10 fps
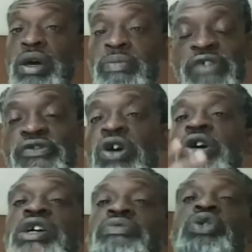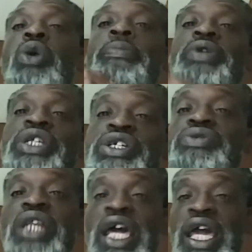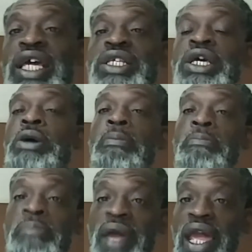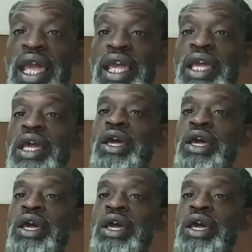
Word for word: my fault, even though our pineal gland may